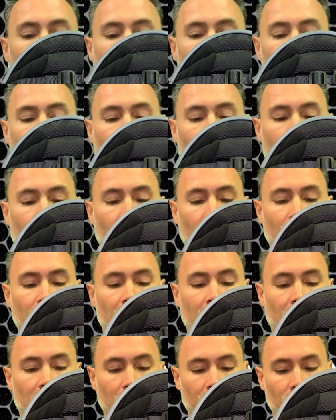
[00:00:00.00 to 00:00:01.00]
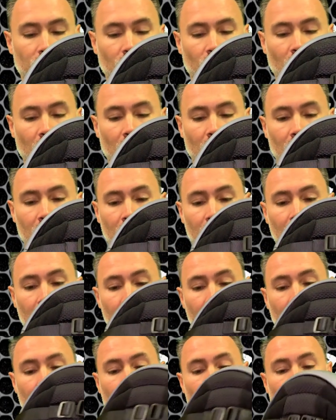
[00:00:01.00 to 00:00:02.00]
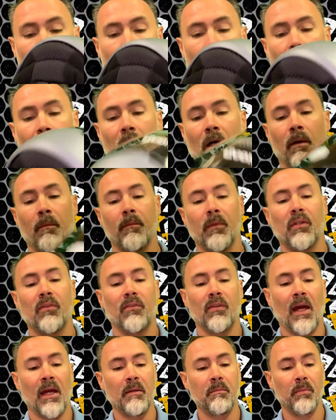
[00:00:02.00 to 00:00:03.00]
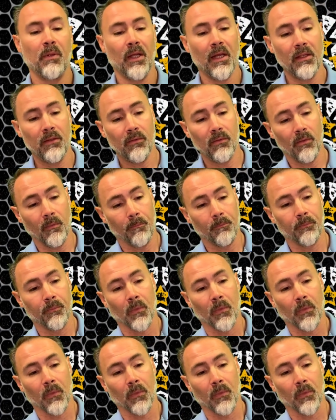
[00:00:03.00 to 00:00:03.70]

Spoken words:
internally as well. Side plates,